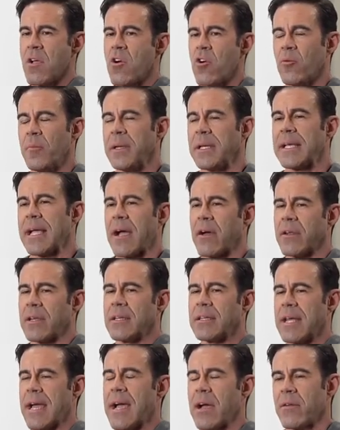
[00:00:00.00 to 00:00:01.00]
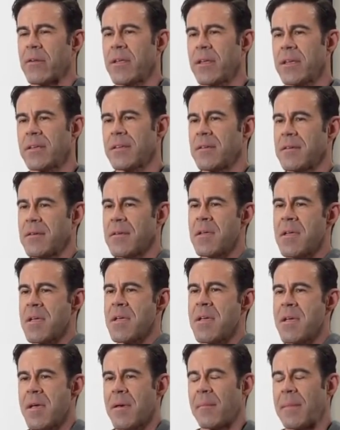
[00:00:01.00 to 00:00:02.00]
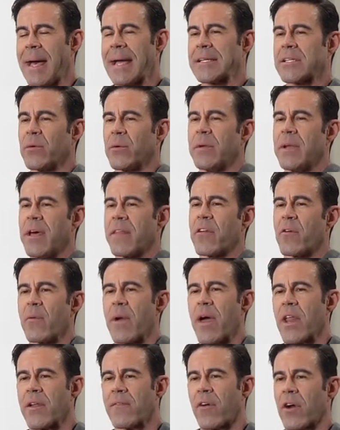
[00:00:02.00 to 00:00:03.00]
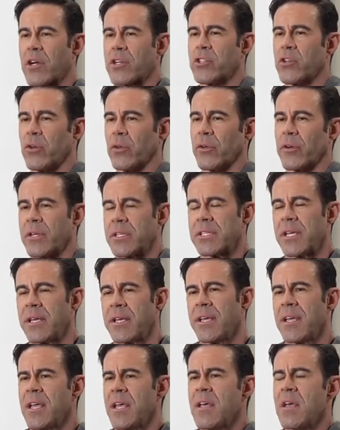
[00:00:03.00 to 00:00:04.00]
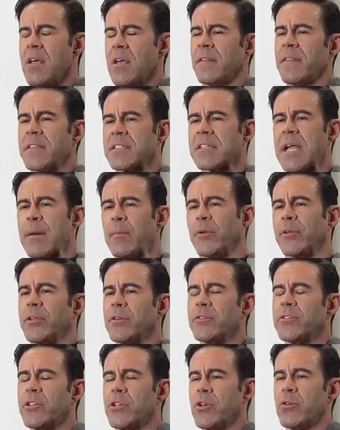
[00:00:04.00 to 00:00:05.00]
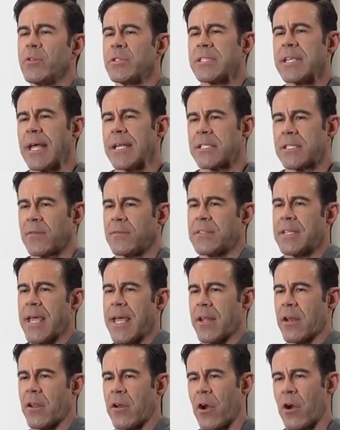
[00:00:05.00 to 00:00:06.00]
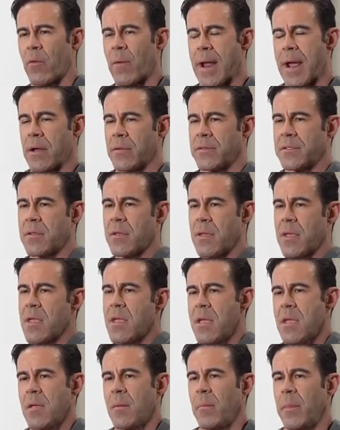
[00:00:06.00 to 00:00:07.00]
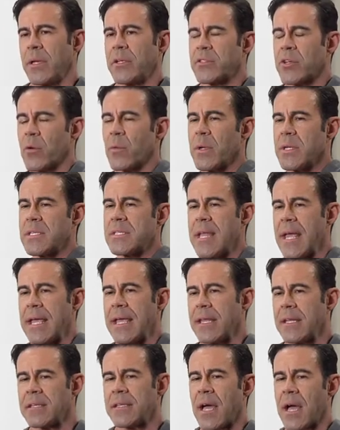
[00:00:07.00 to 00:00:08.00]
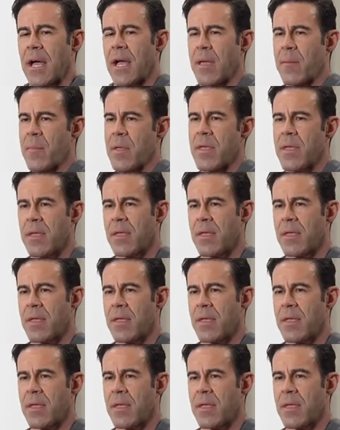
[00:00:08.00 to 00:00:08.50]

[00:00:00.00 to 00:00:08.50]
We'll be counting down back to another round of our shoulders. This time we'll do 2 sets of 10 on our rounds. Make sure we stay in time.